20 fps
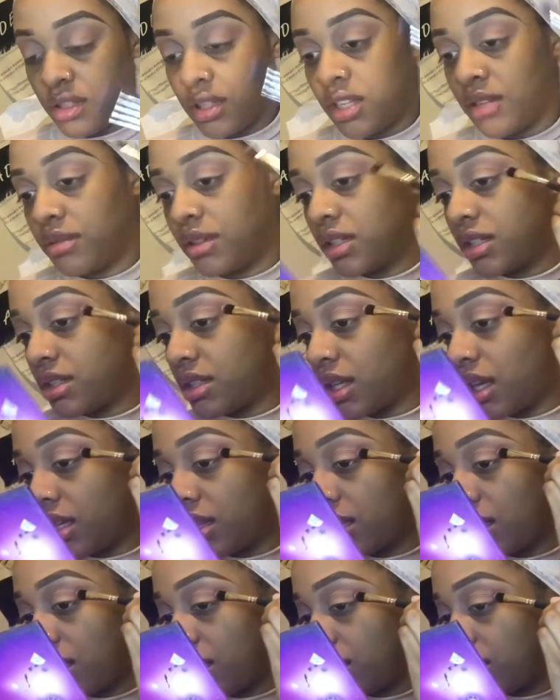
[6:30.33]
I'm going to take
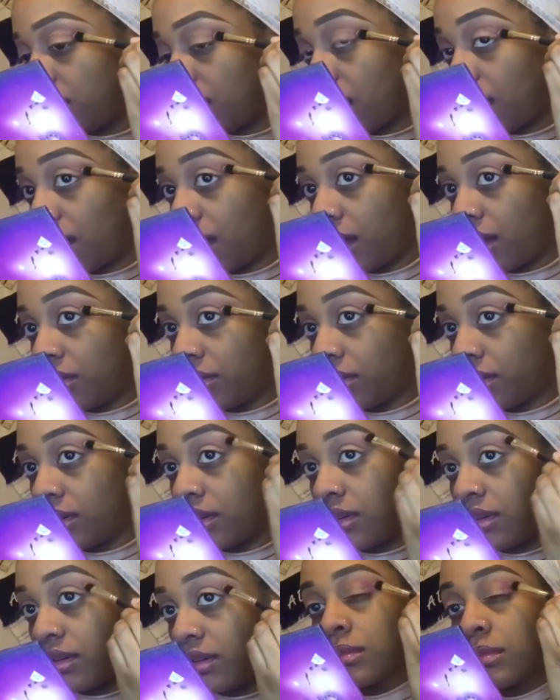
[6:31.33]
that on the
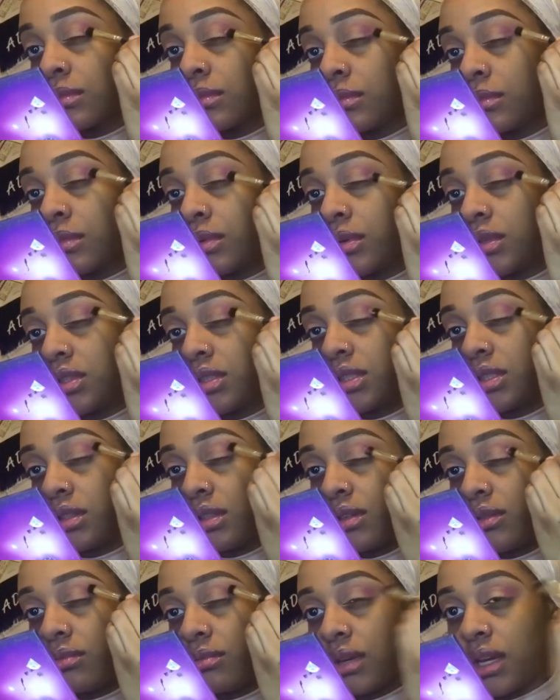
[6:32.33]
outer portion
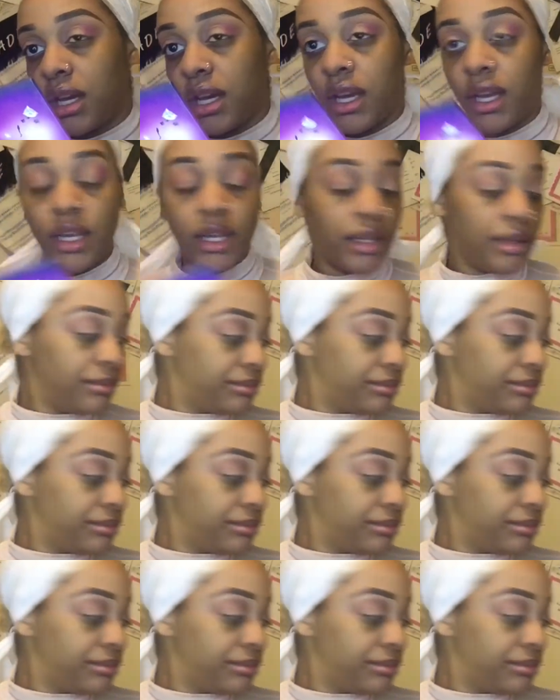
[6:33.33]
of my eye.